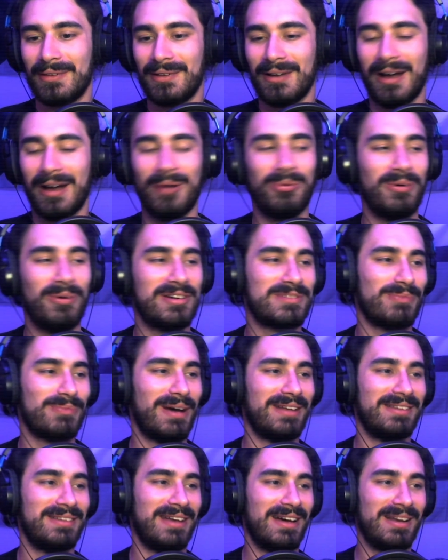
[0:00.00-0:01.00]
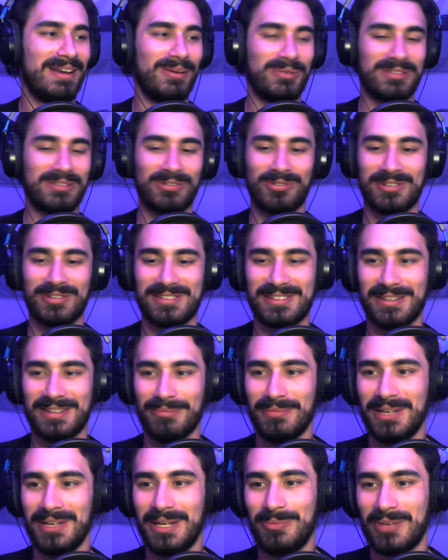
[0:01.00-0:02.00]
wish my daddy was Chris the
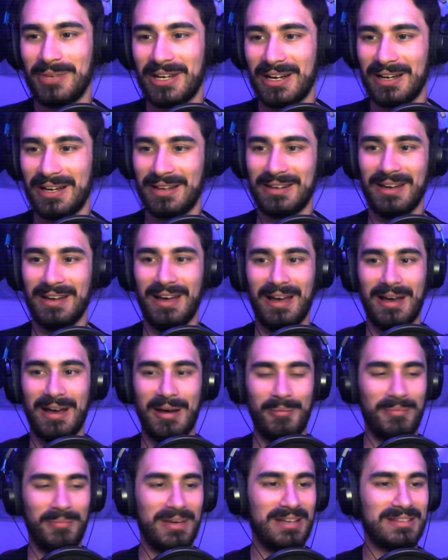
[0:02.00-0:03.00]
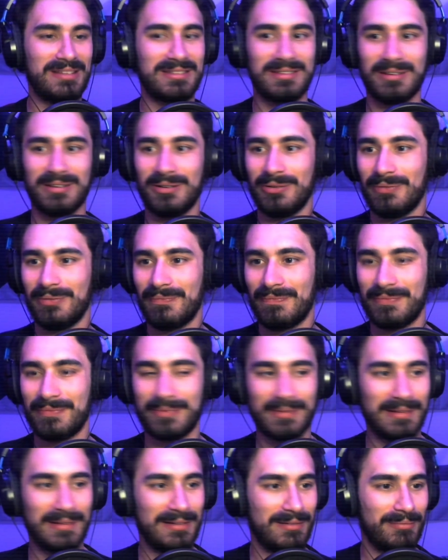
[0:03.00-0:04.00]
Meme God. Me too.
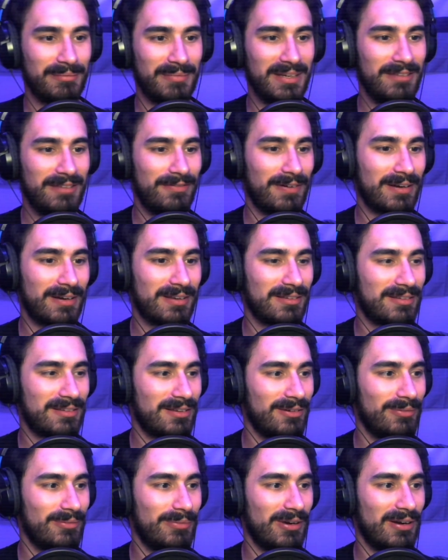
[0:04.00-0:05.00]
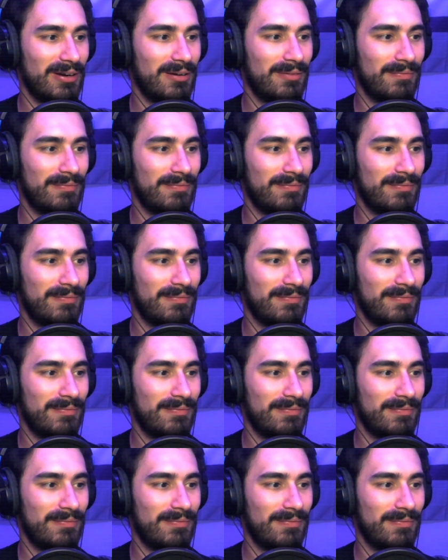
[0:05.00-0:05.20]
Me fucking too, bro.